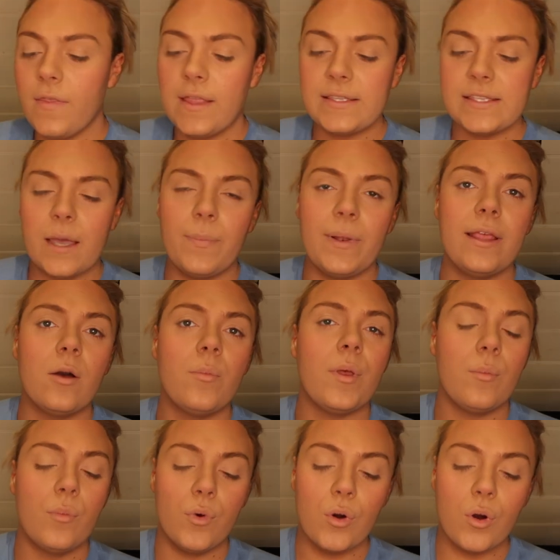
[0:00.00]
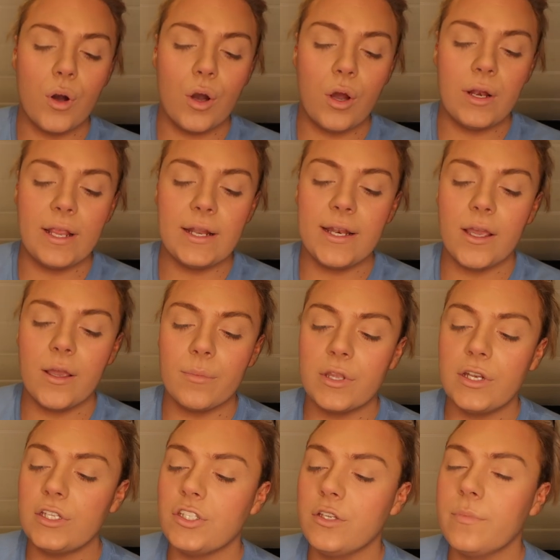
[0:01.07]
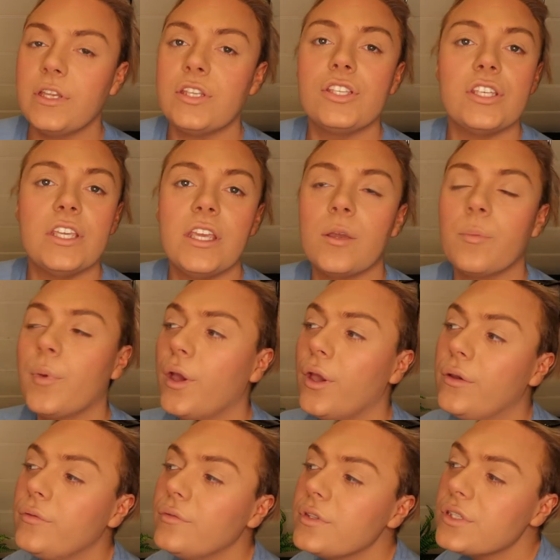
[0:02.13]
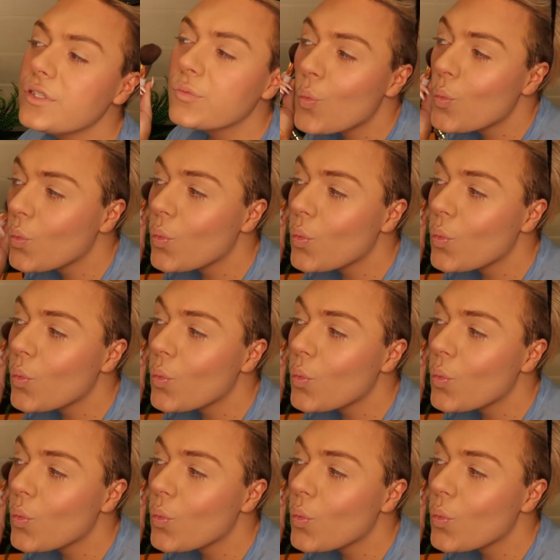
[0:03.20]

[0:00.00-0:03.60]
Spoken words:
Then tap a little bit more on, and now I'm going to do my cheekbones.